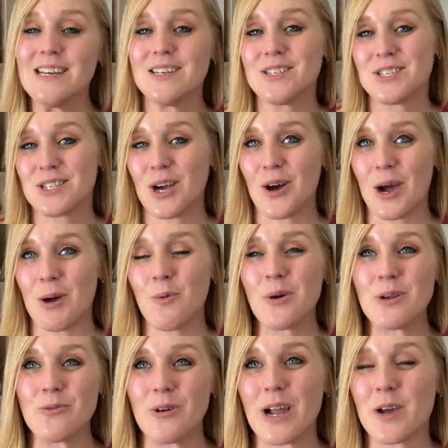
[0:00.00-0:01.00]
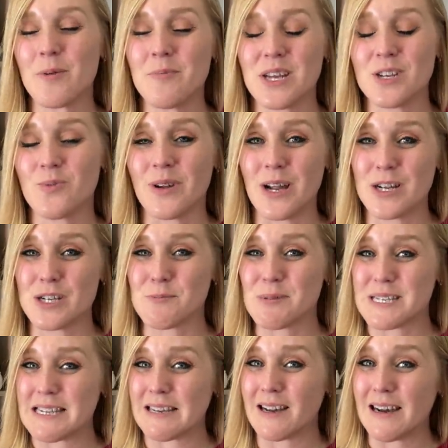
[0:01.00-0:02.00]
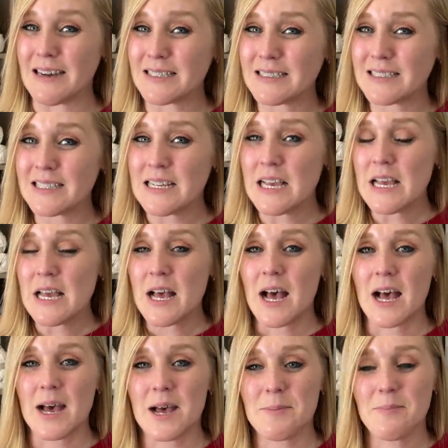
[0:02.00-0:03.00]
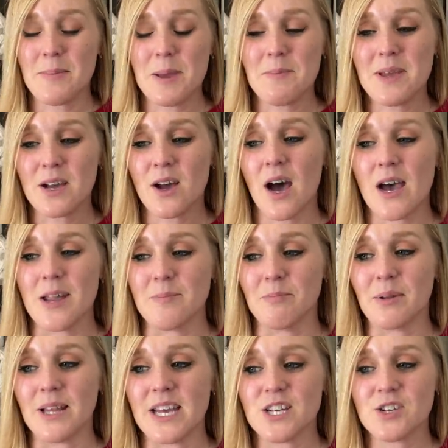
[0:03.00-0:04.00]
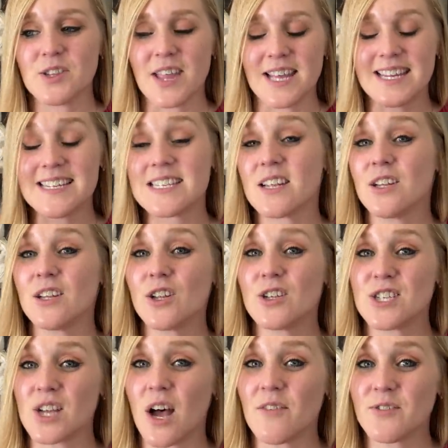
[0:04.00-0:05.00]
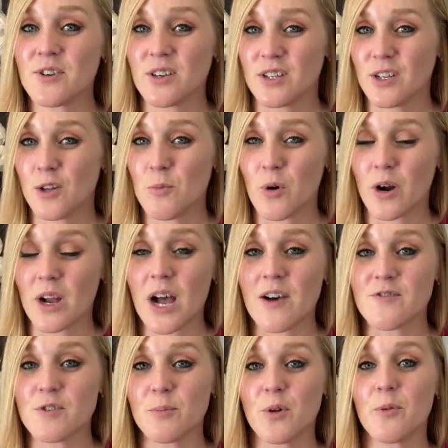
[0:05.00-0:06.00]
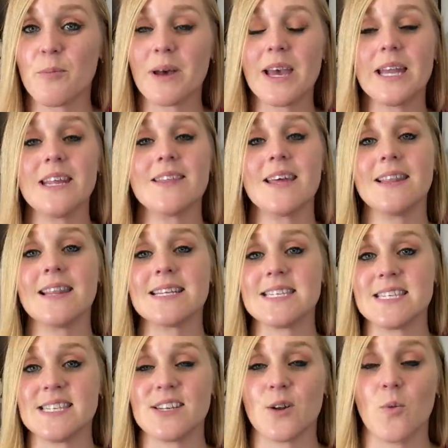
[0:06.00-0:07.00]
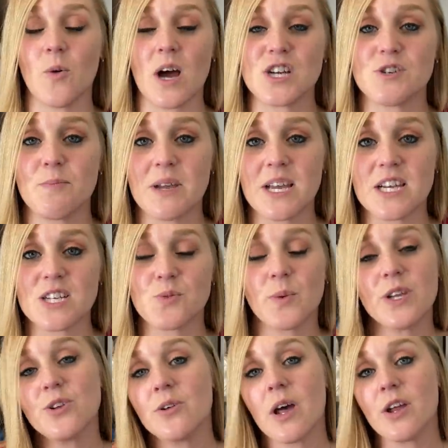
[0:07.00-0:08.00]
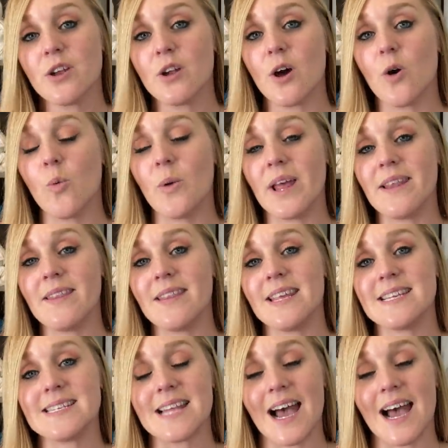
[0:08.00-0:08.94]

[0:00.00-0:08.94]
So I wouldn't recommend 100% cotton. Uh, maybe a cotton blend that is a little softer, a little more comfortable, but anything that's easy to wash because we do not know when these